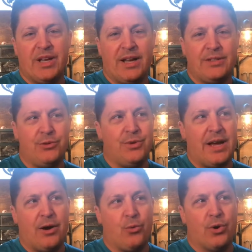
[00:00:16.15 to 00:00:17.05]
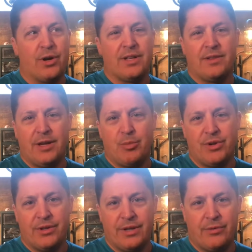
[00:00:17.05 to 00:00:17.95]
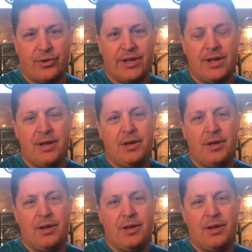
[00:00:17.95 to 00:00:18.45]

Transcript: I do not work in labor and delivery,